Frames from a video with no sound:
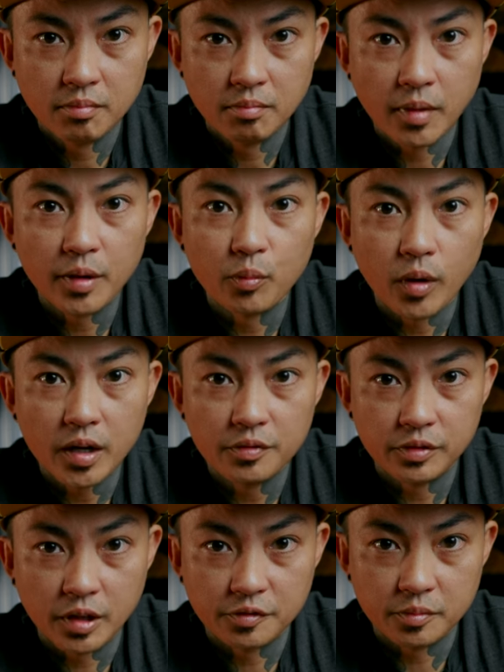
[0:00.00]
My
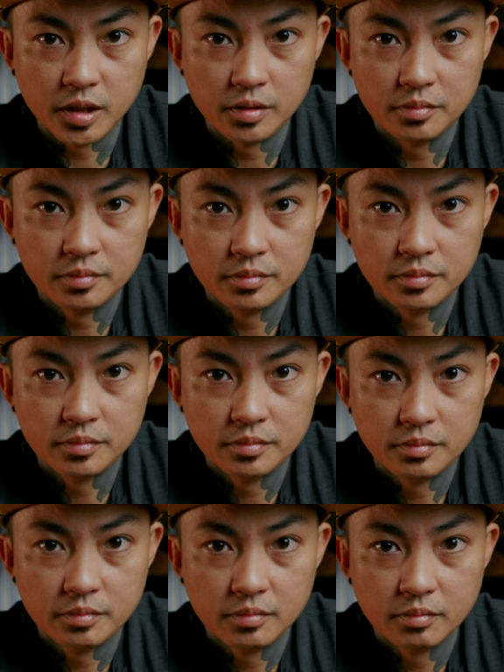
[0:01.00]
wife left me.
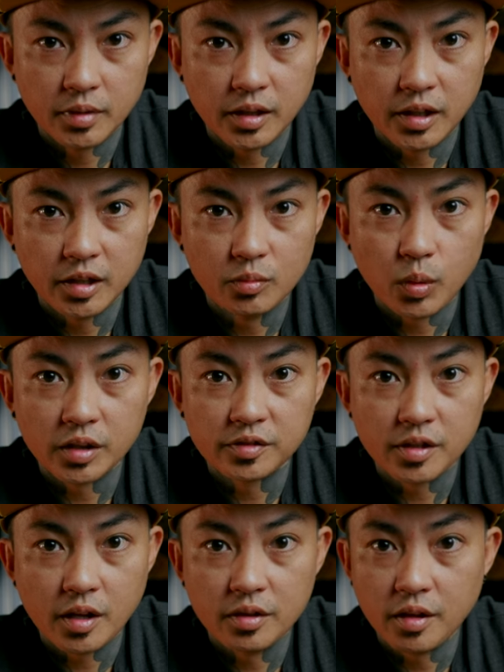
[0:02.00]
My kid
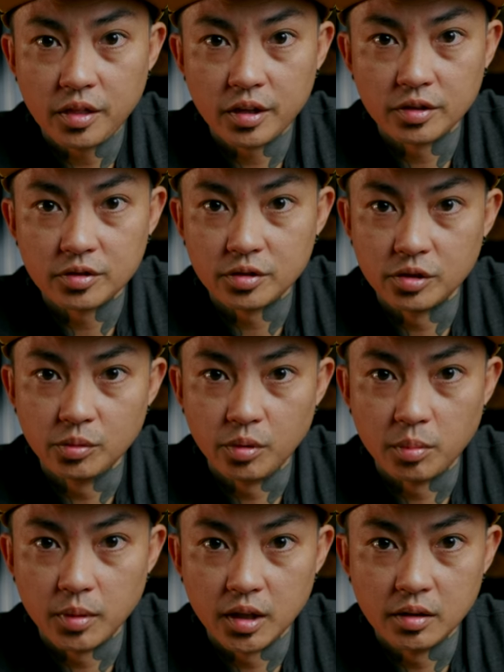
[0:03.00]
wants nothing to do
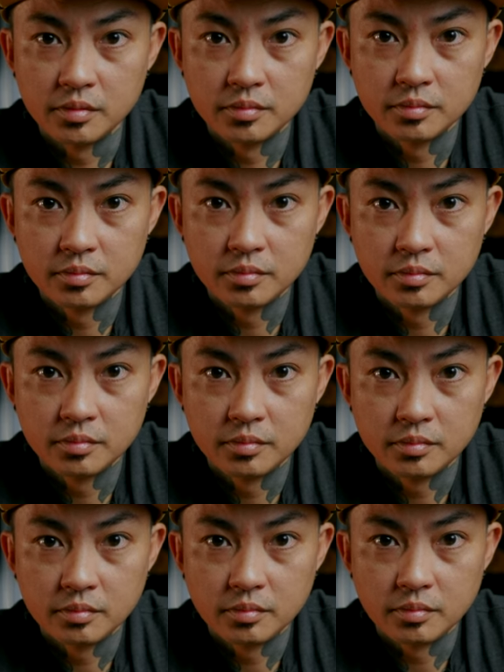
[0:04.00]
with me.
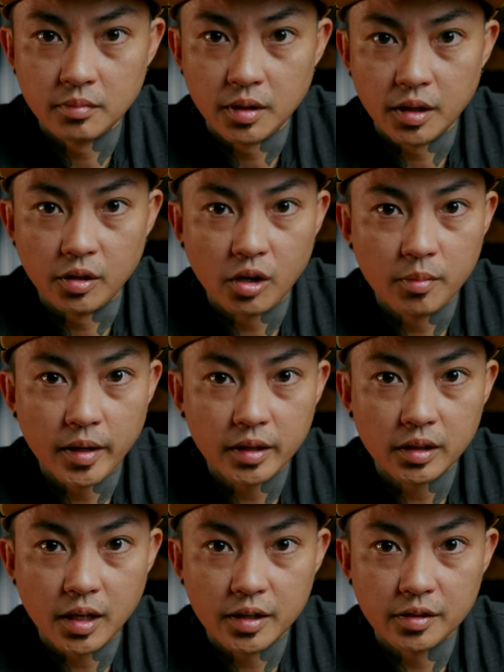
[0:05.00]
And all my
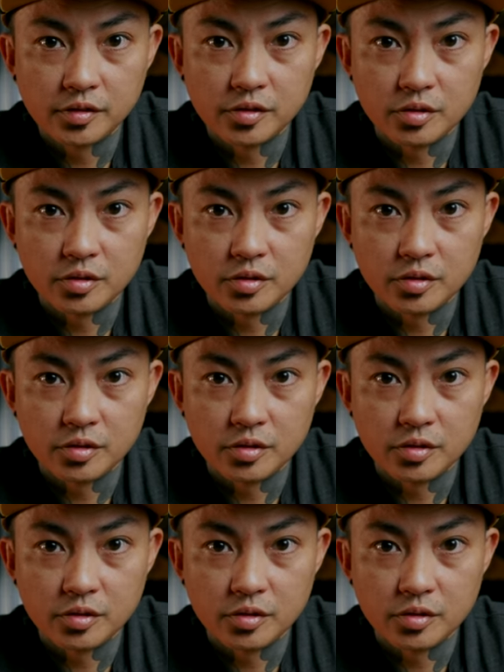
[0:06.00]
clients